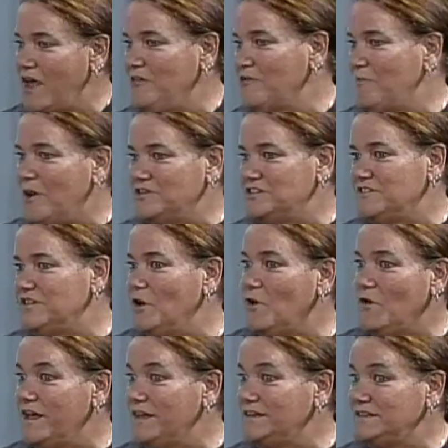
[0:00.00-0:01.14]
other parts of the
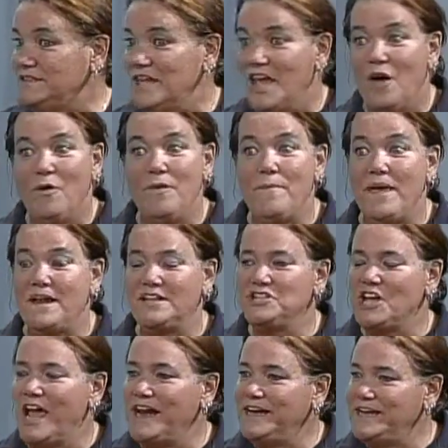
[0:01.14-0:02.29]
orient we met a
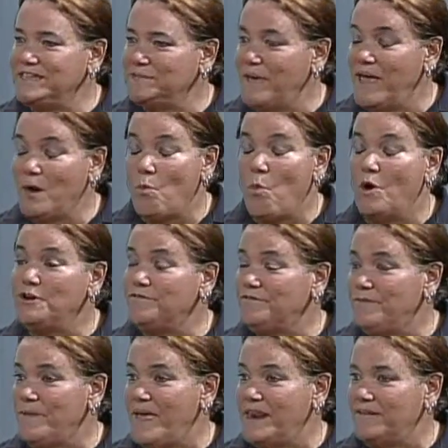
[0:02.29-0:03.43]
chinese man a wonderful
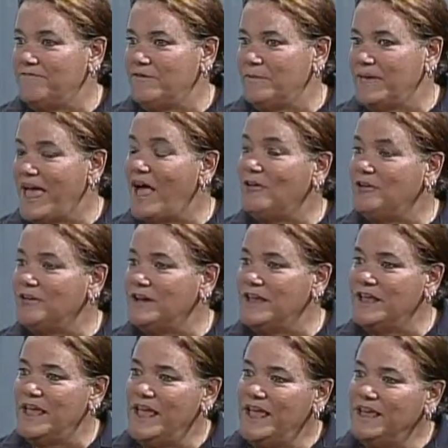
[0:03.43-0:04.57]
man in, from calgary
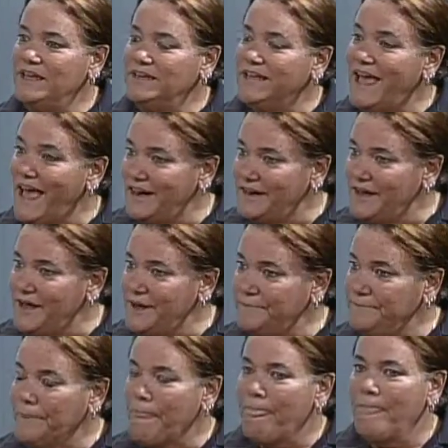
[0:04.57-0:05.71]
in canada
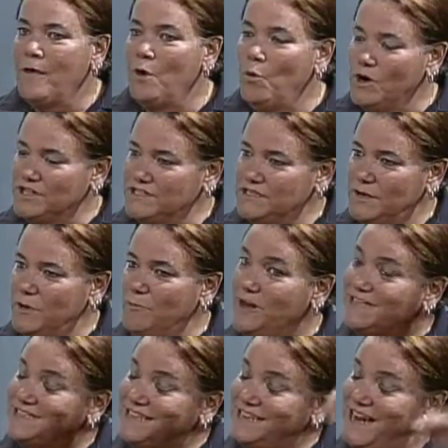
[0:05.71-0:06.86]
who works he
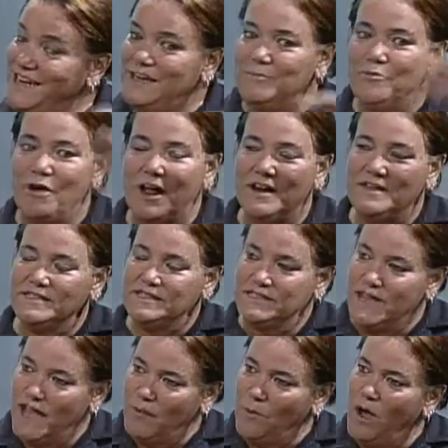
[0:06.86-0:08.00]
brings canadian products to
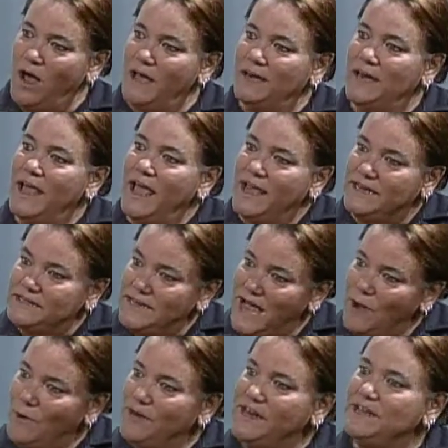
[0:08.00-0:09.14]
taiwan and
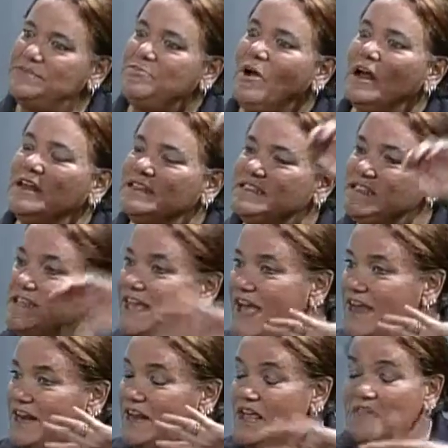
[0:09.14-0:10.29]
taiwanese products to
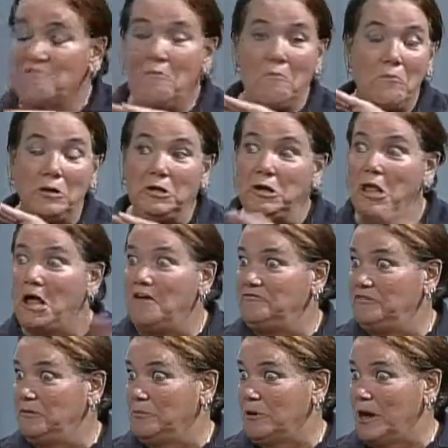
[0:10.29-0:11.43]
canada loved
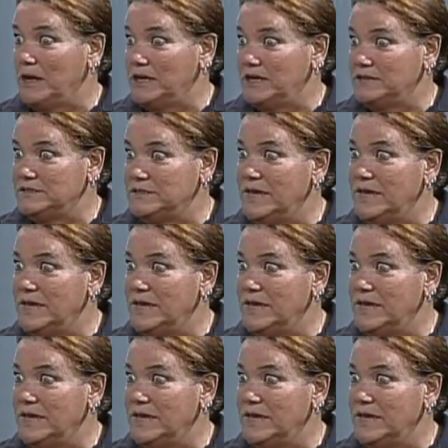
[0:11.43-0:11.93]
the product